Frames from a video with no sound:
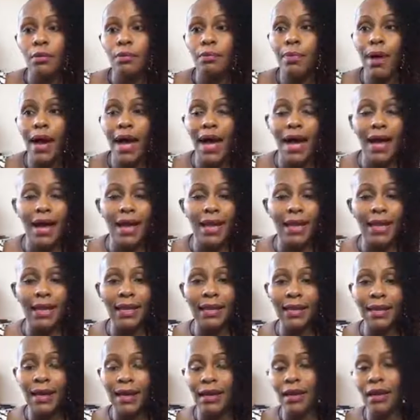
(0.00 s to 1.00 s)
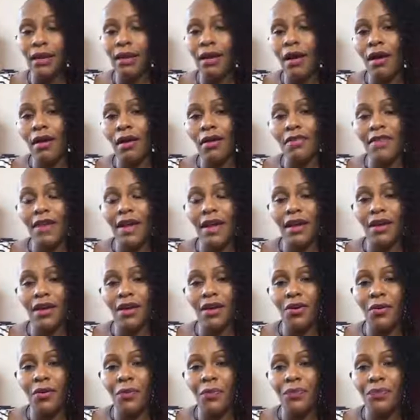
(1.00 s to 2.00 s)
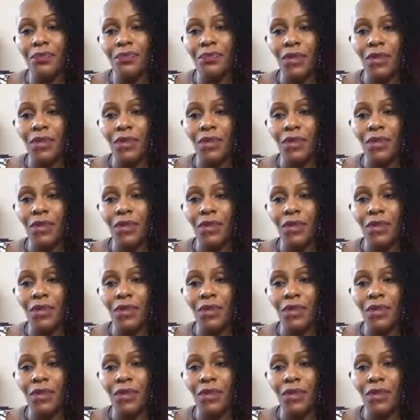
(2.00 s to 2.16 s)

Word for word: by letting all of that go.